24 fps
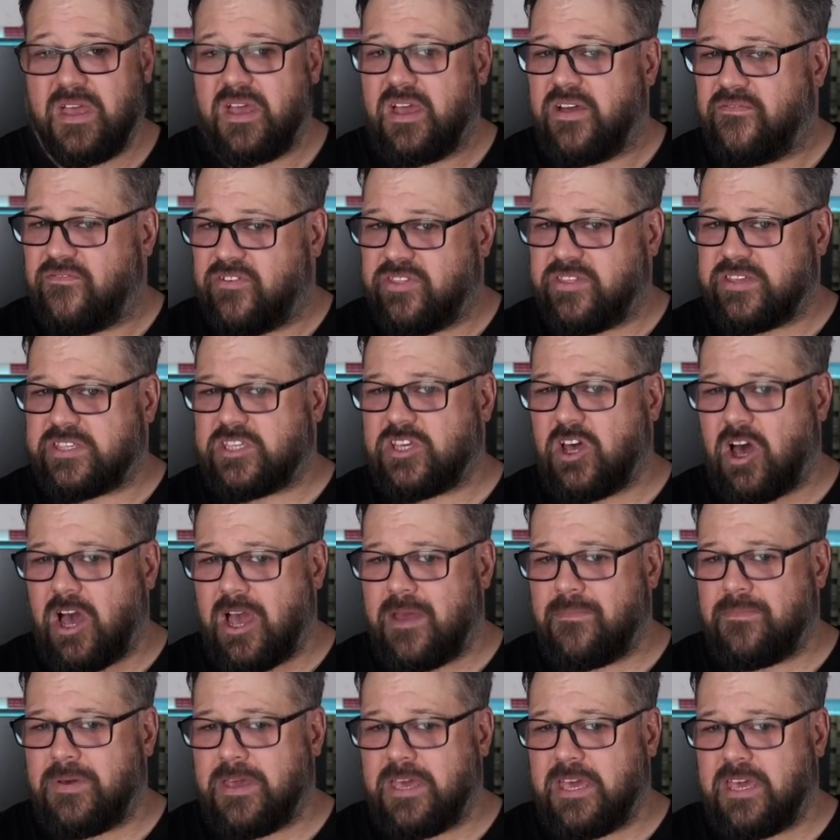For the
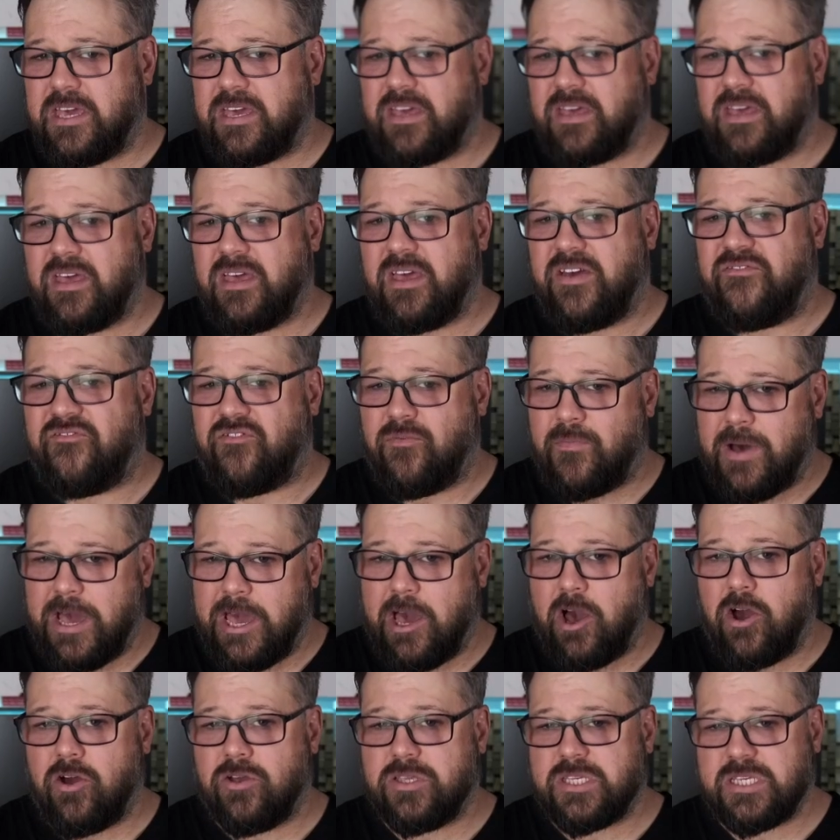time being, for my
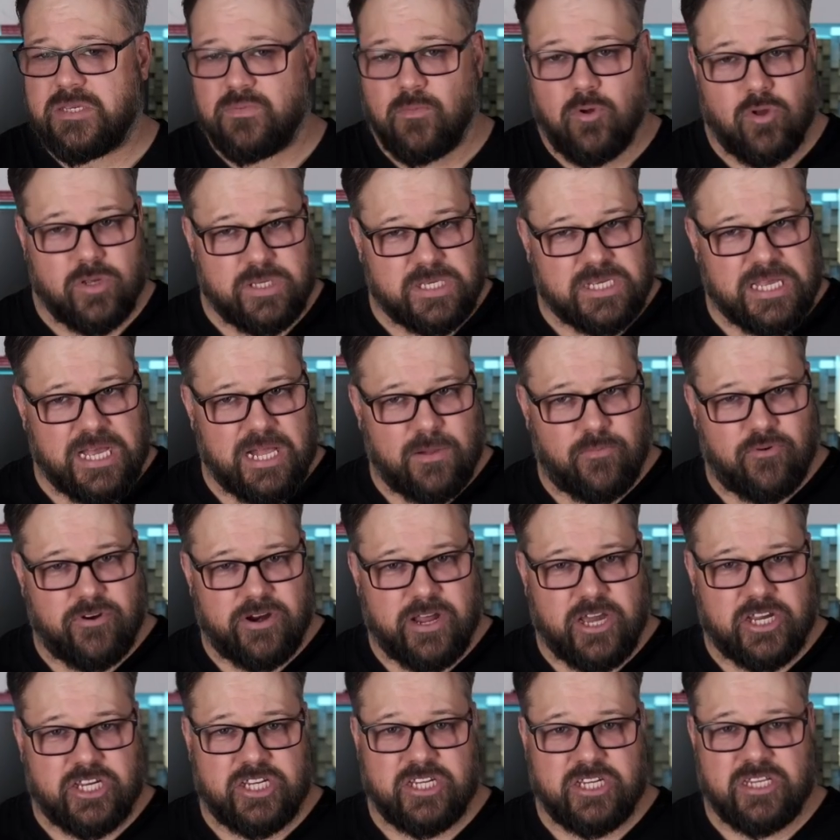own small-scale
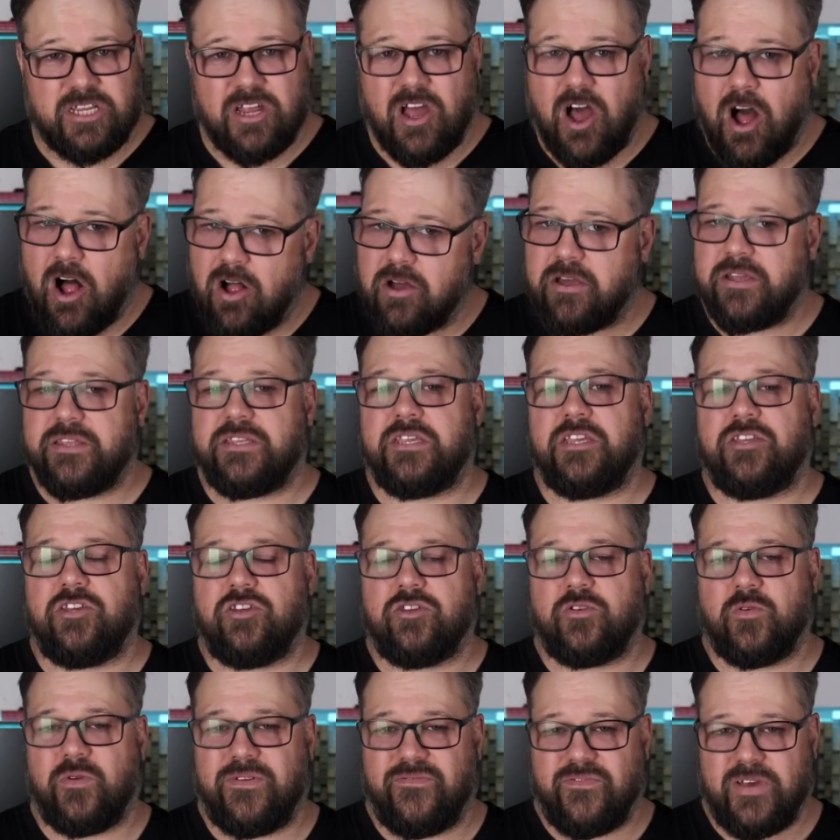production, I'll continue
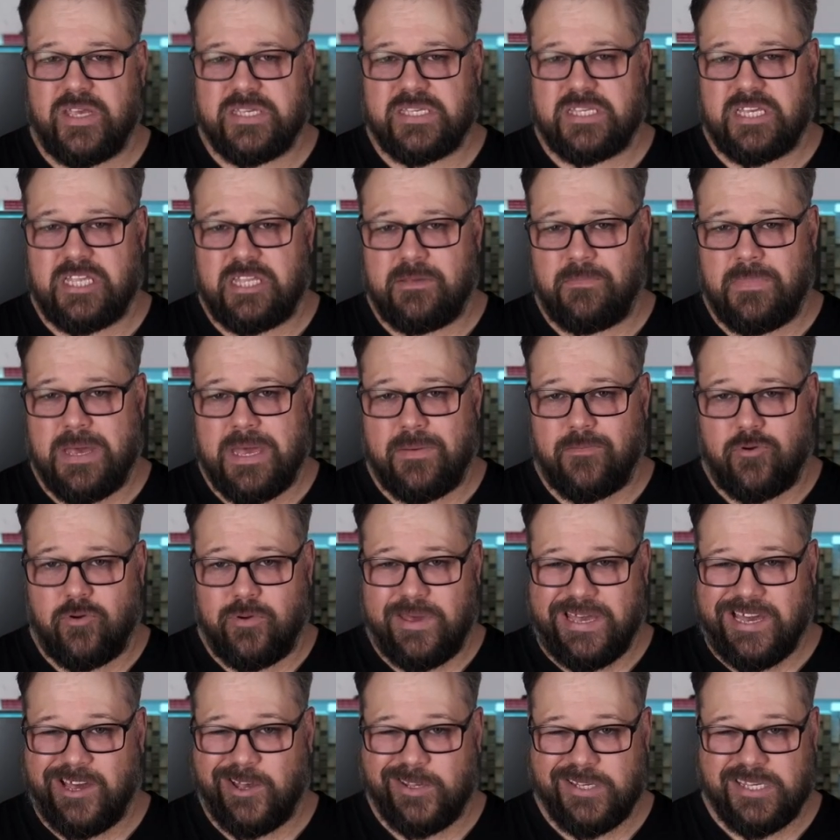to invest in the Bambu
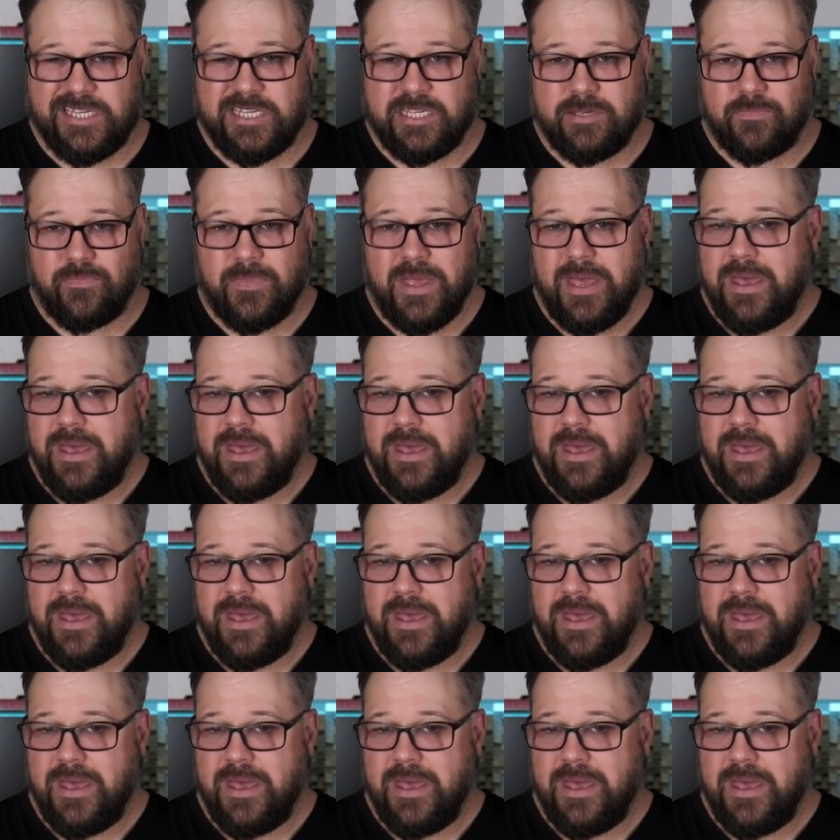ecosystem.